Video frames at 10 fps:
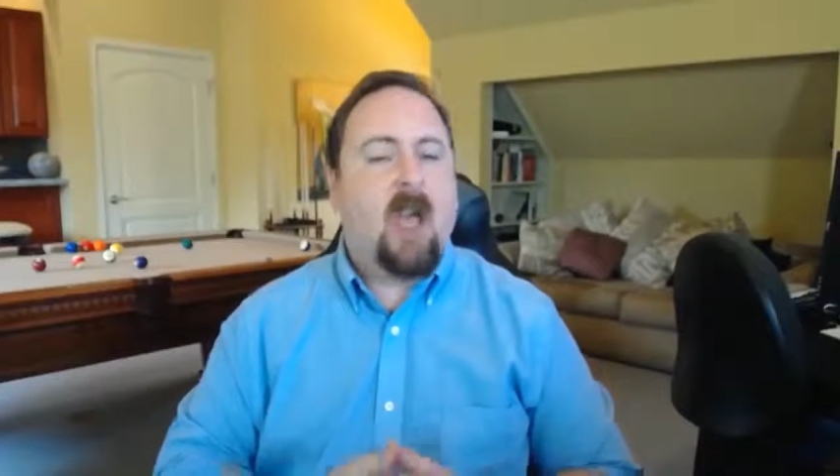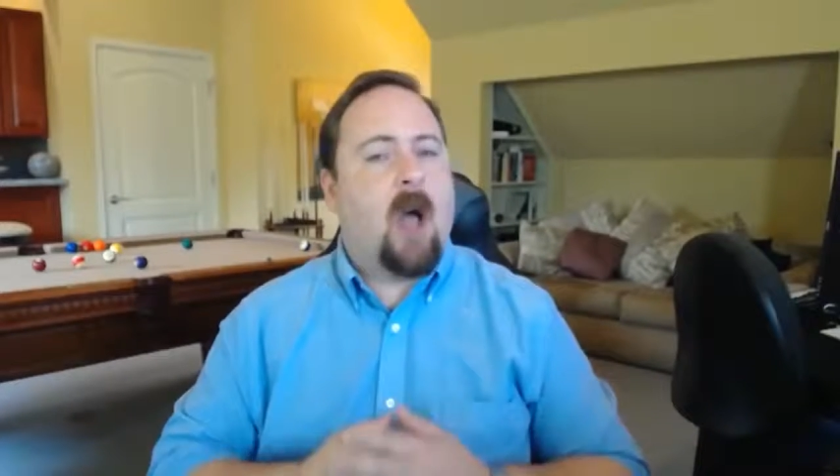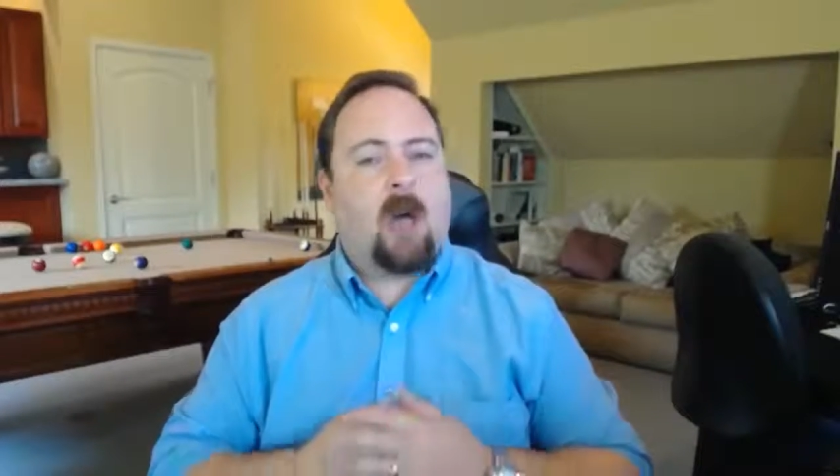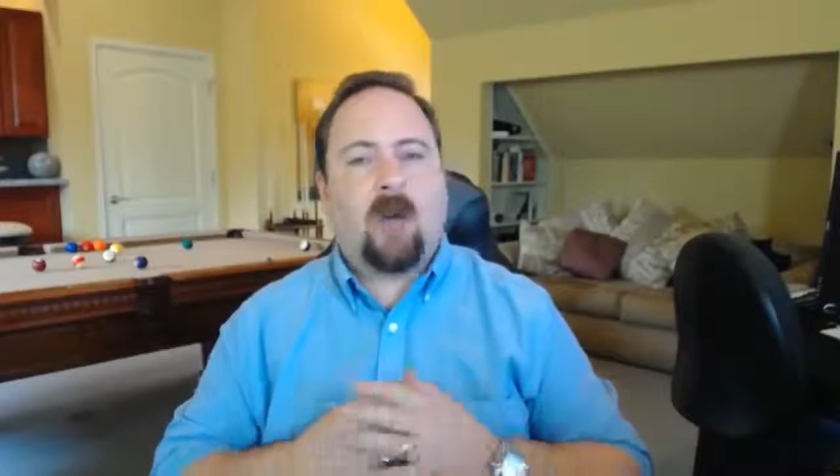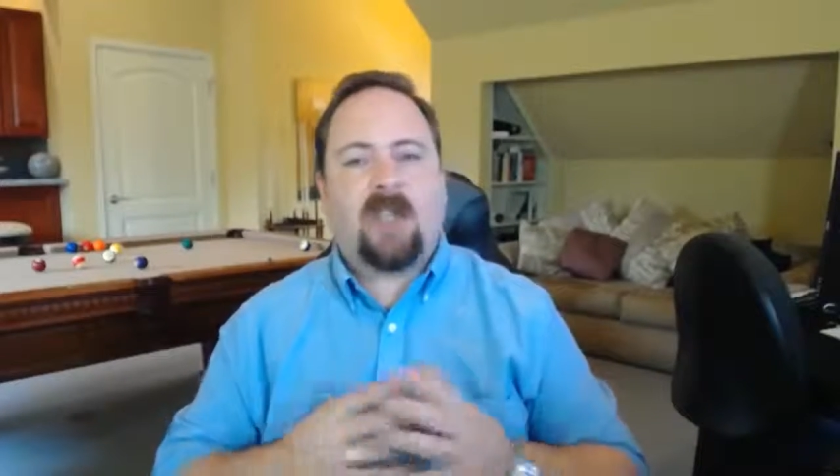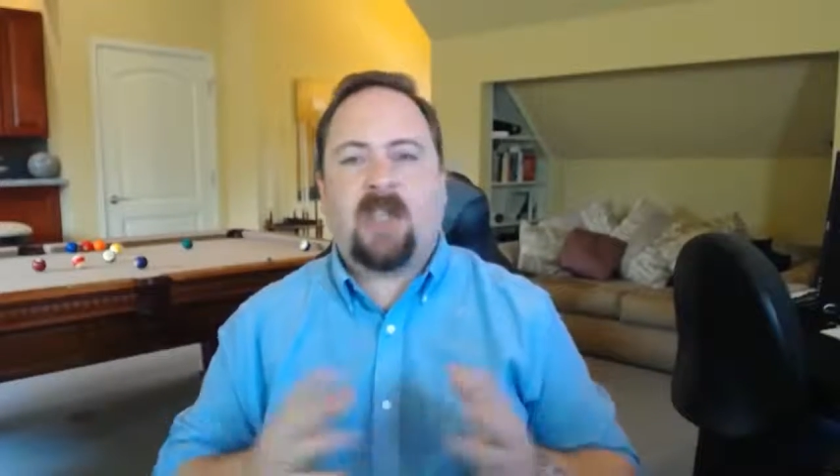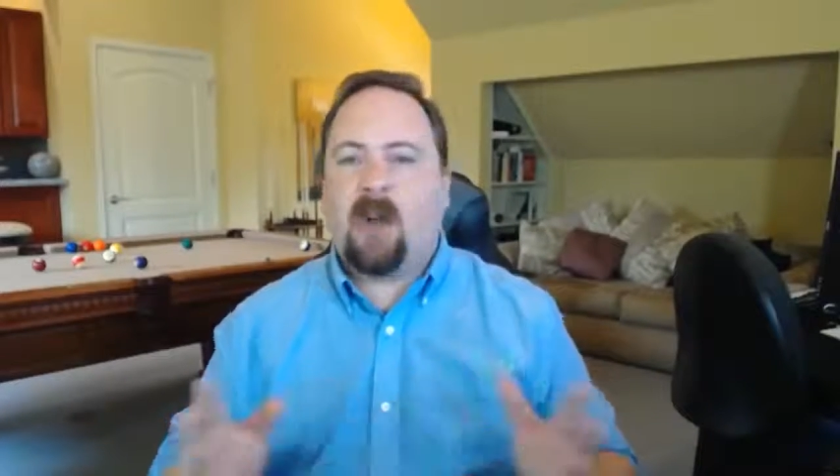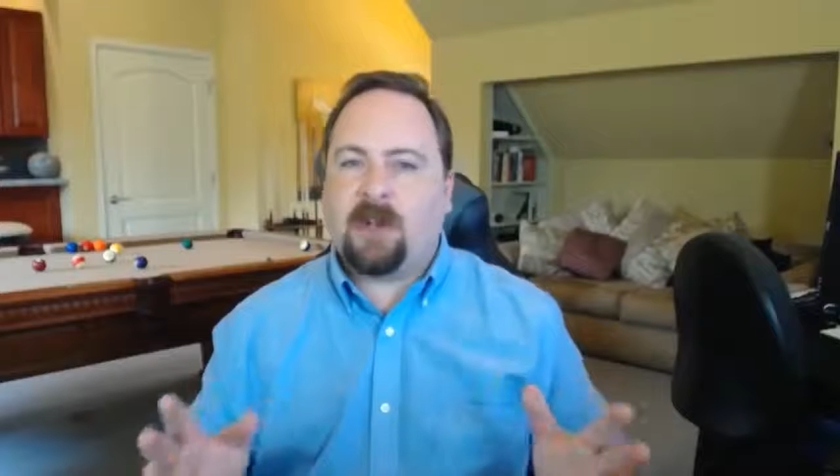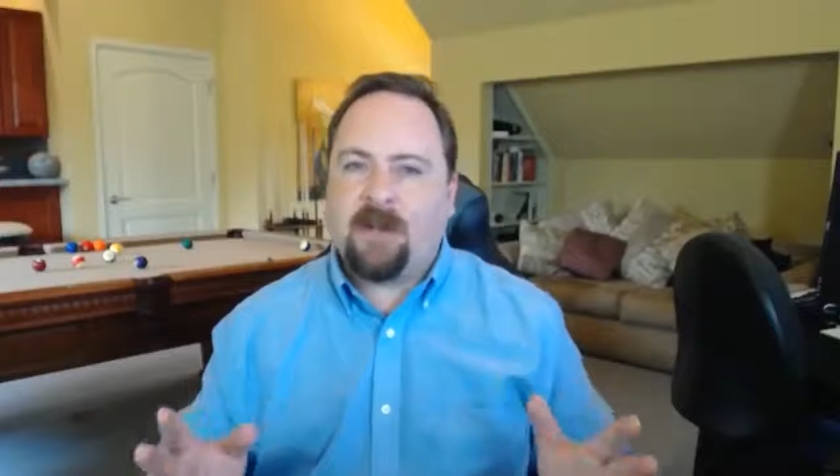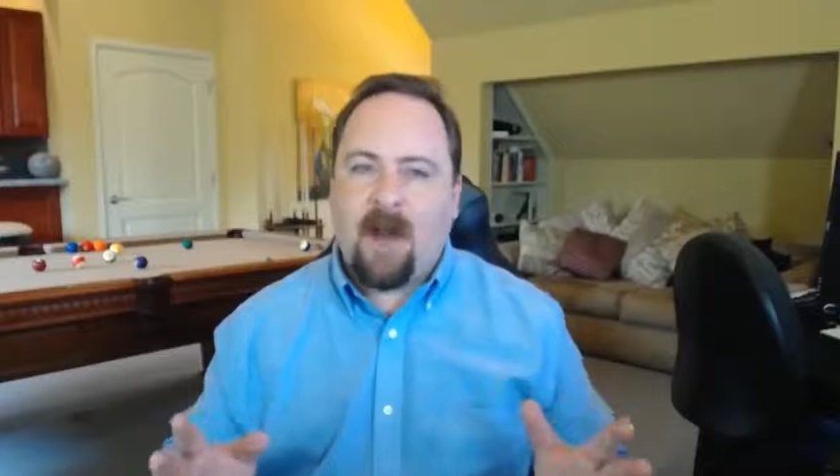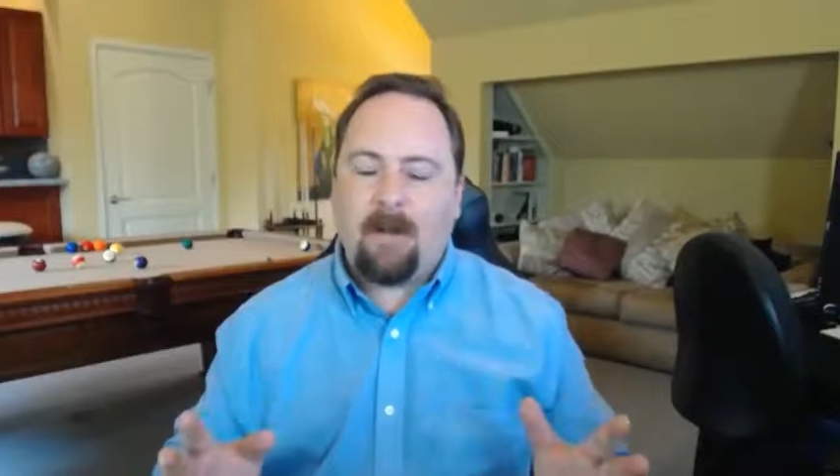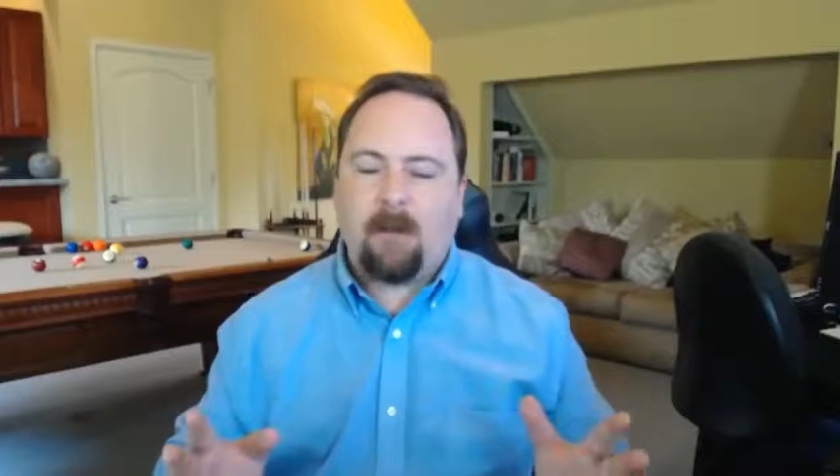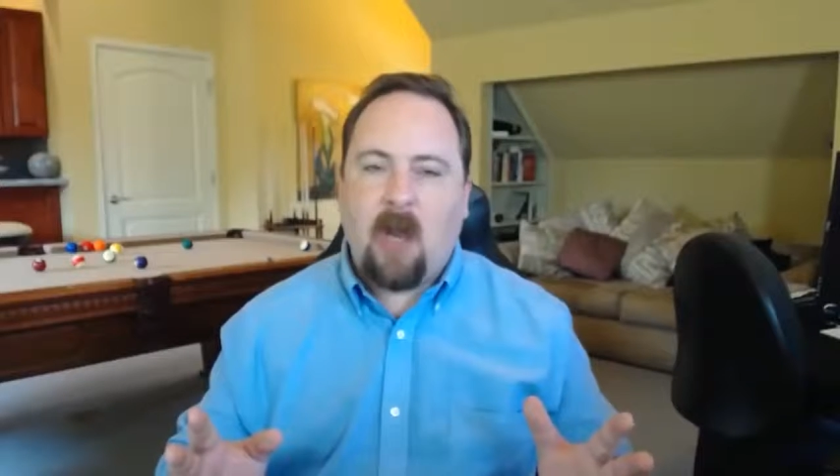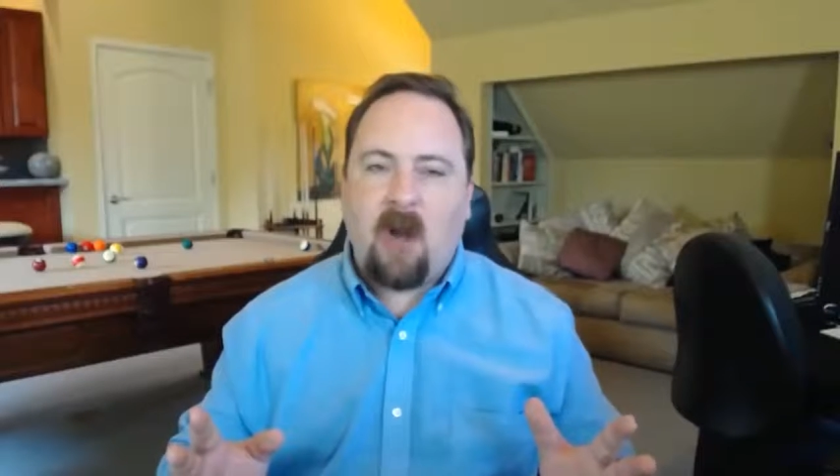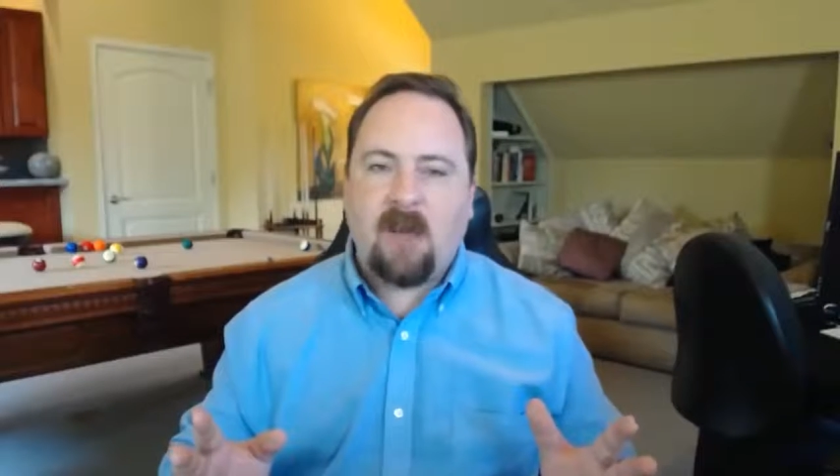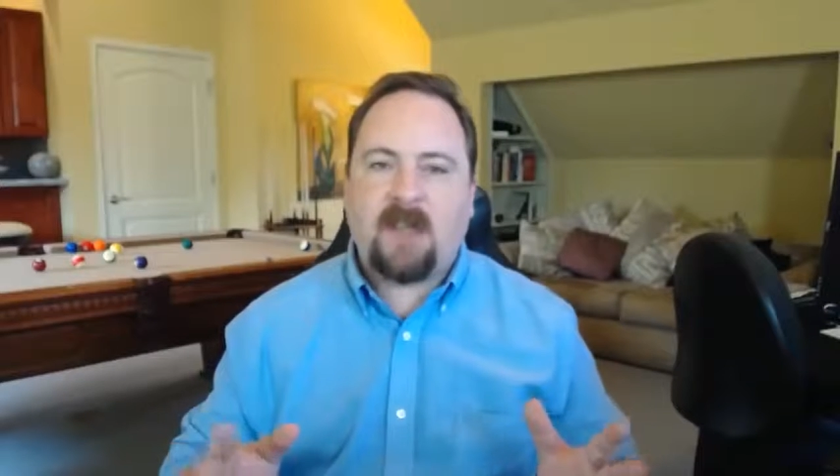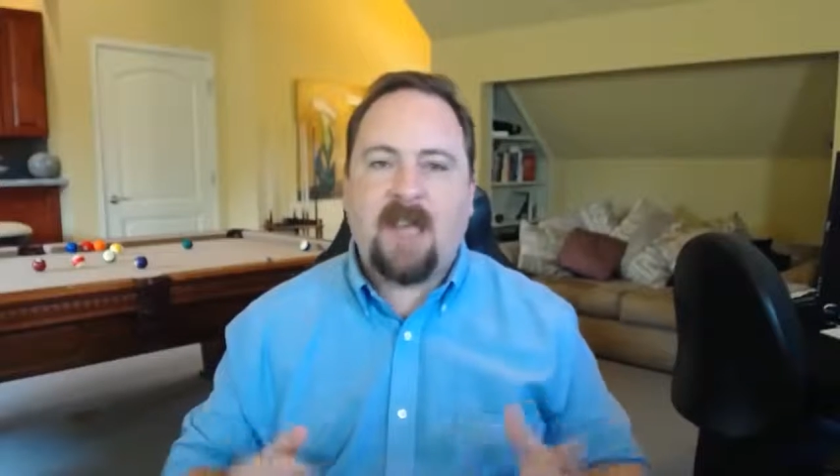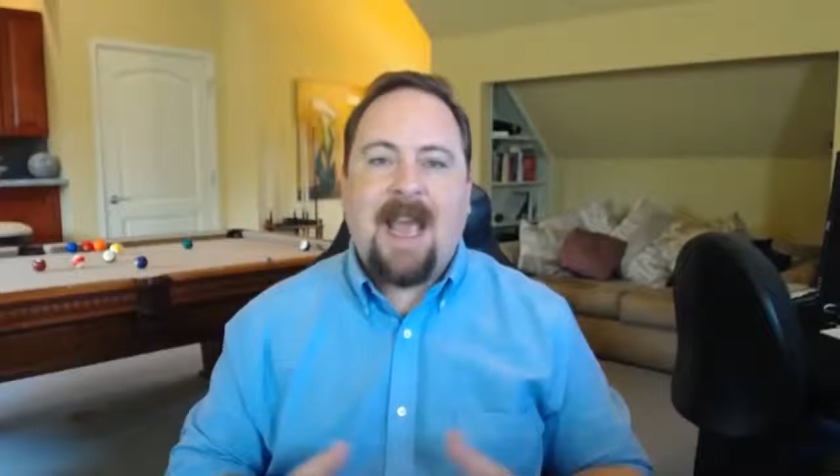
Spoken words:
across lots of our blogs,